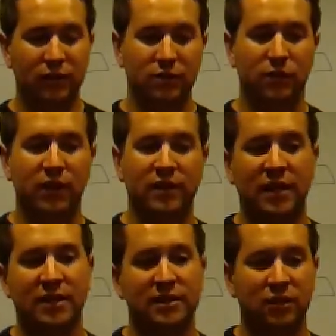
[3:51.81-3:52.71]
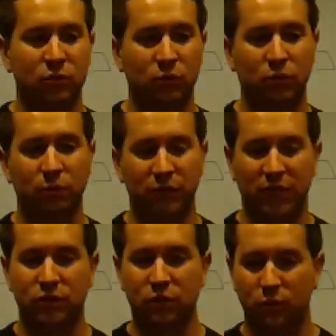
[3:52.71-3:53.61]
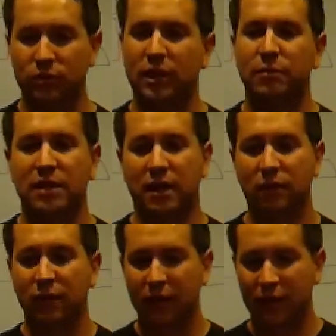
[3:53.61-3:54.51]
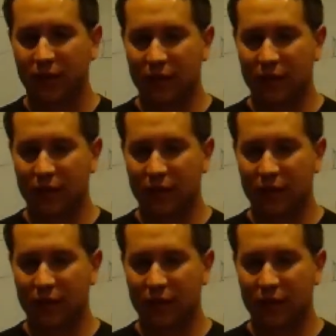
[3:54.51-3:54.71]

So fantastic tool. Get your load time down.